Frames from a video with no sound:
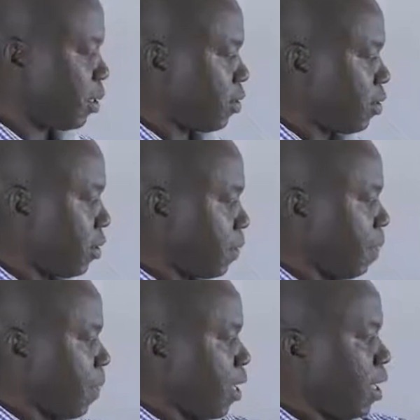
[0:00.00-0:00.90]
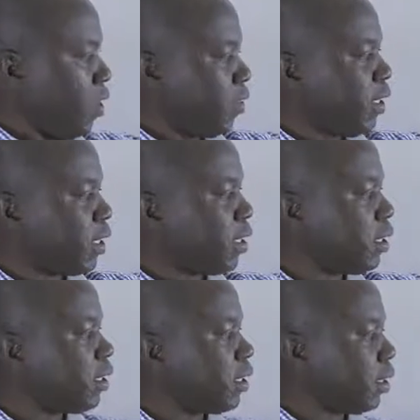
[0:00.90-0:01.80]
because if the
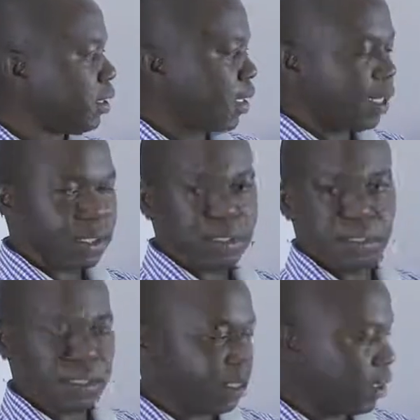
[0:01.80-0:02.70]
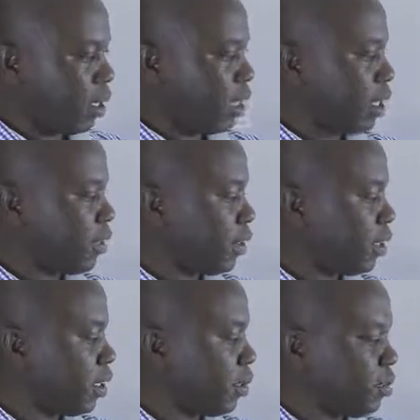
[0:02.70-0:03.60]
seeds stayed in the digestive
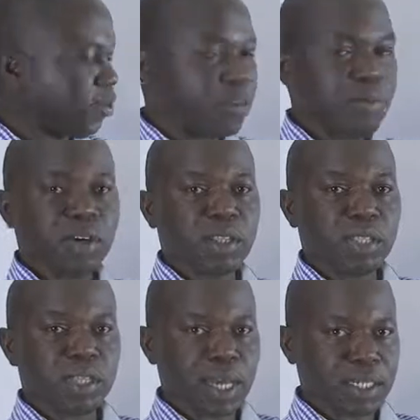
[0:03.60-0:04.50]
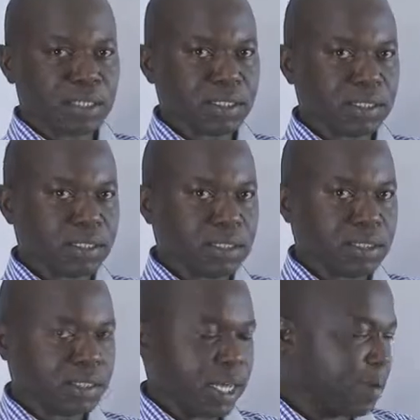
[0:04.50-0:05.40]
system for more than that
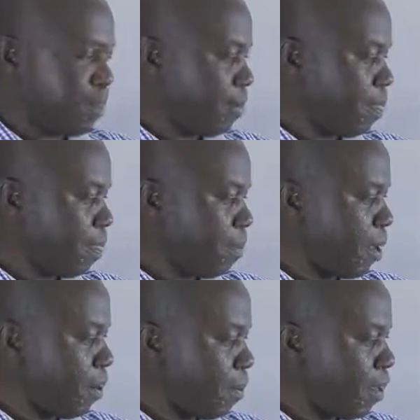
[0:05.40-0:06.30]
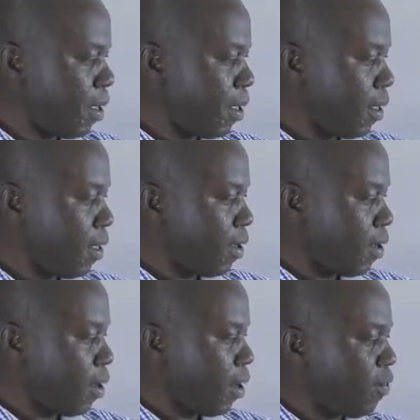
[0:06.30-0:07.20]
time, maybe
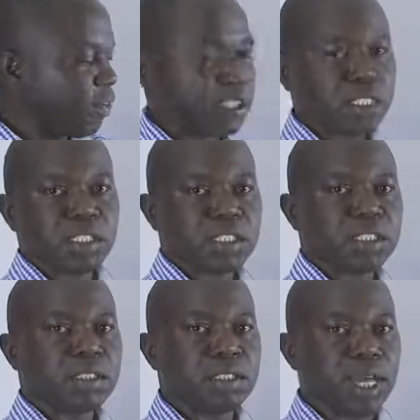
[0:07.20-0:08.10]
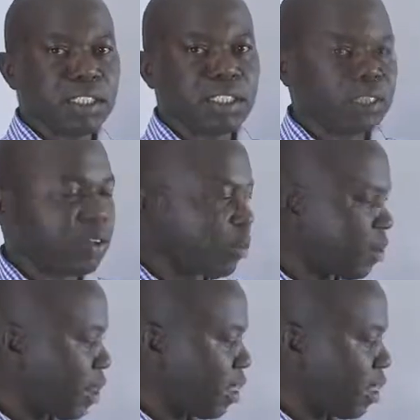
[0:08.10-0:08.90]
if it is 30 or 1